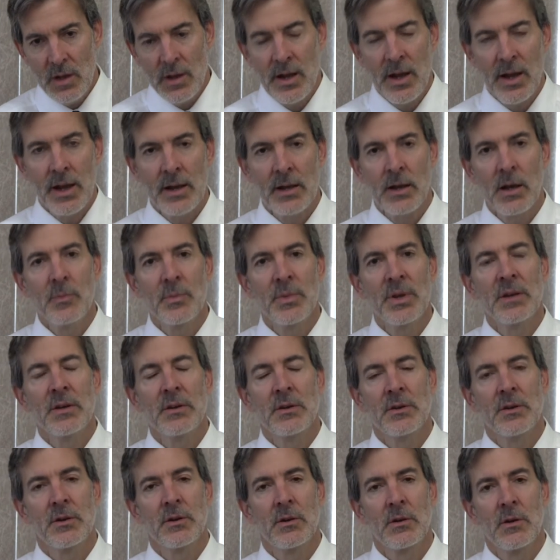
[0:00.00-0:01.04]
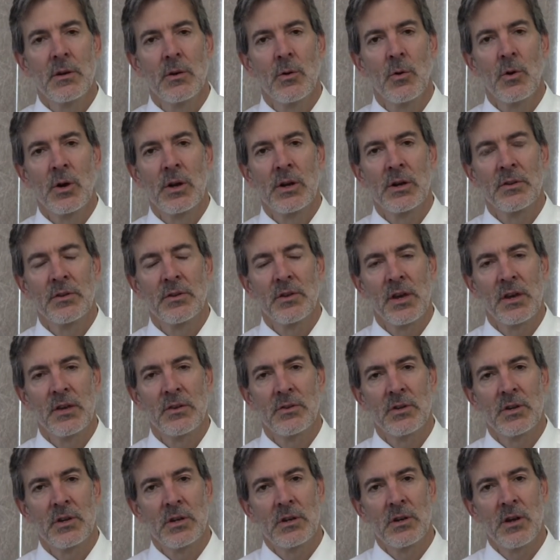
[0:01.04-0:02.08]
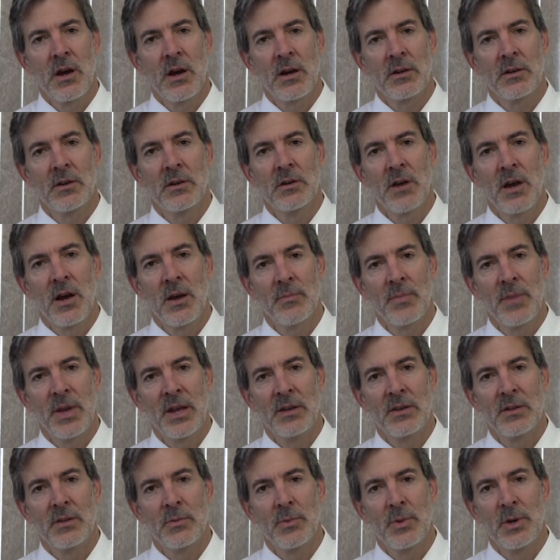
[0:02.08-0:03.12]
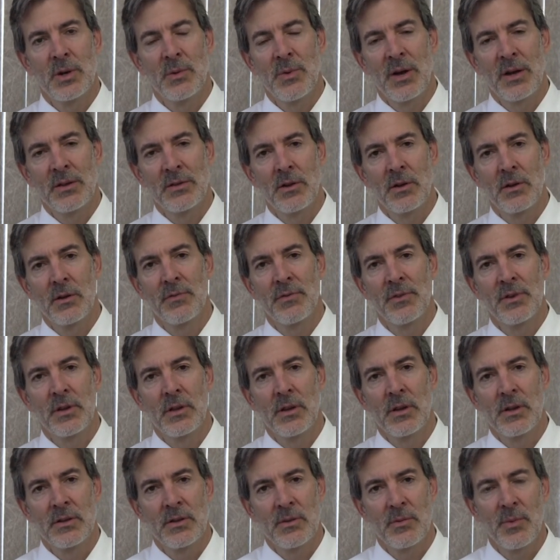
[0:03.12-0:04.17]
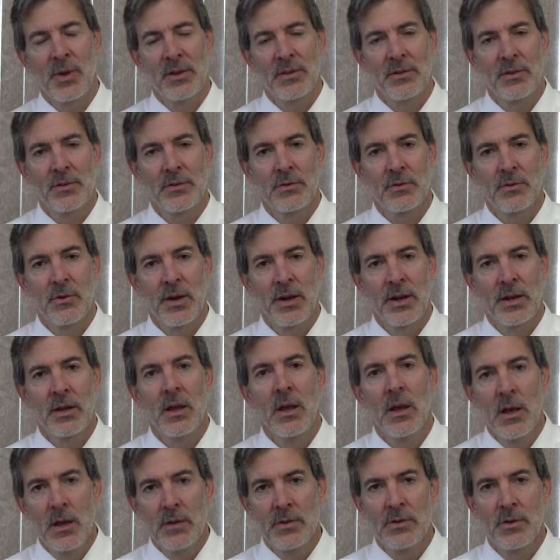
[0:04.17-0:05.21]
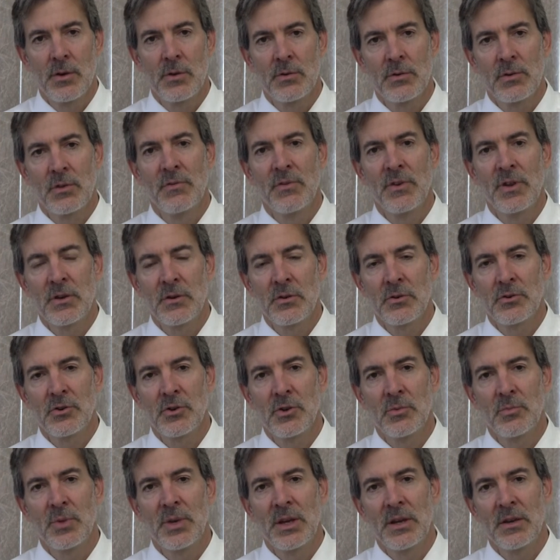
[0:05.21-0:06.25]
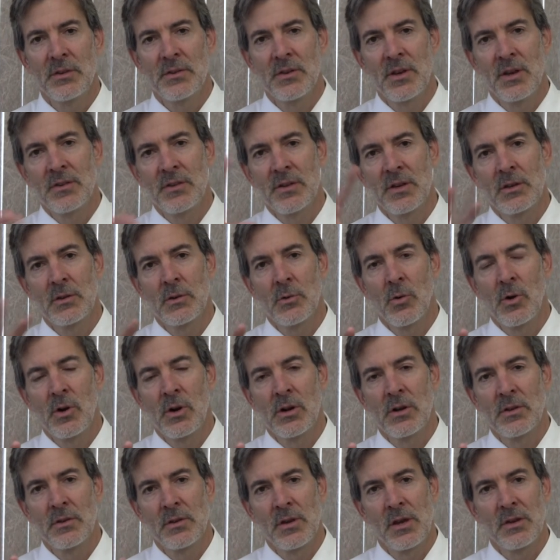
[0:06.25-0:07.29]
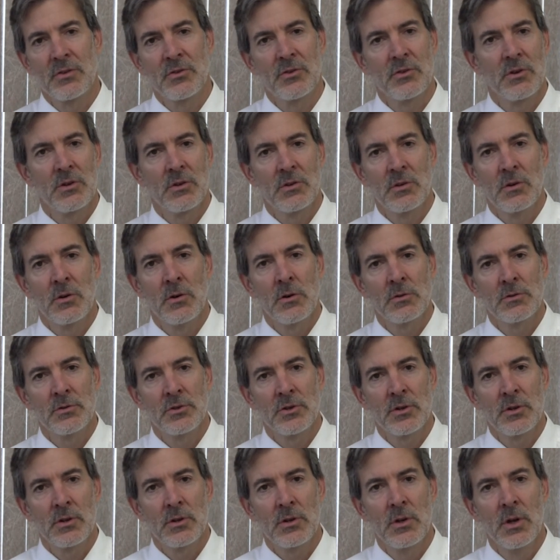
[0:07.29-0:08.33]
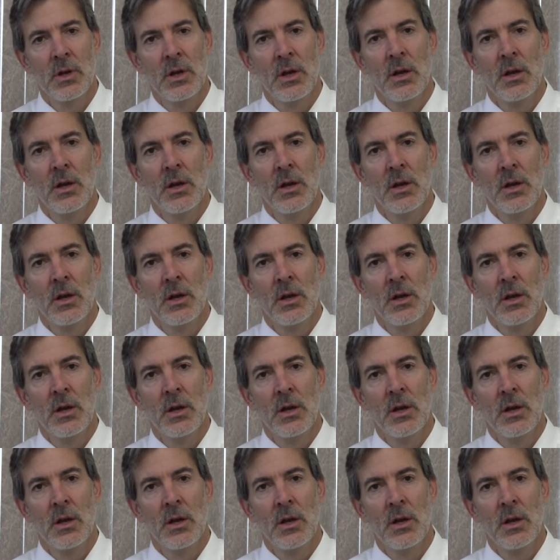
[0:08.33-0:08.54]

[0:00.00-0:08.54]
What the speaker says: can I come into your organization and talk to top management about their feelings about this training? So the vendor should be assessing the organizational culture,